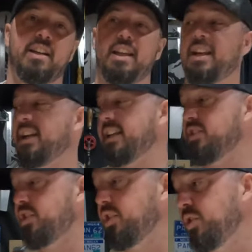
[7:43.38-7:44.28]
getting
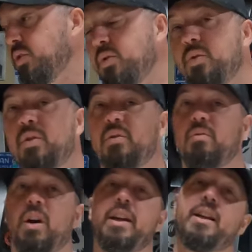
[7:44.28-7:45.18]
into
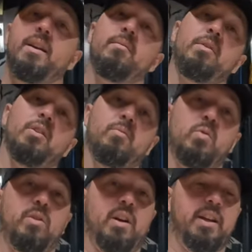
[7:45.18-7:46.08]
hiking, you know,
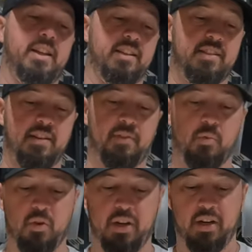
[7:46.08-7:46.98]
more hiking stuff. I
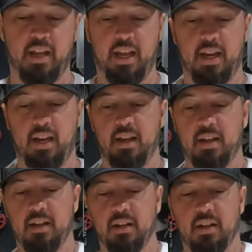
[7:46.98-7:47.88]
wanted
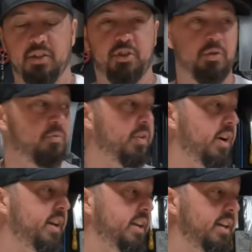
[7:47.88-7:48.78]
a shoe for
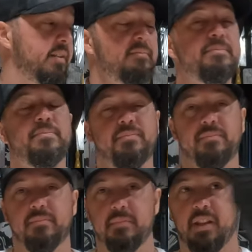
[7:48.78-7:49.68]
hiking.
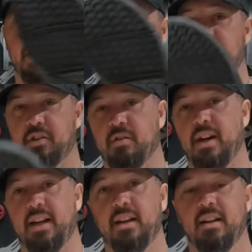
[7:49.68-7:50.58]
These are
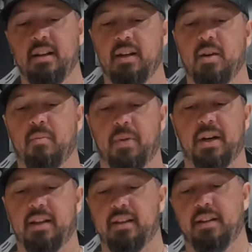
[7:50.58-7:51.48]
great.
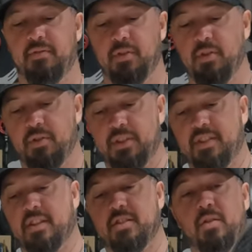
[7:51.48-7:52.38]
But if you notice
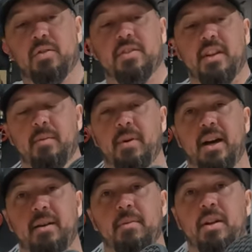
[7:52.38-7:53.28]
the soles on the
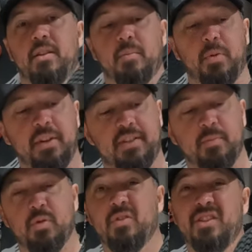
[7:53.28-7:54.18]
bottom, they're pretty
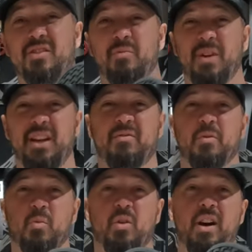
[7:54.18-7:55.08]
smooth. These are made for
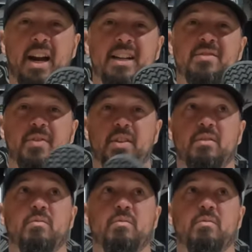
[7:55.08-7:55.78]
more asphalt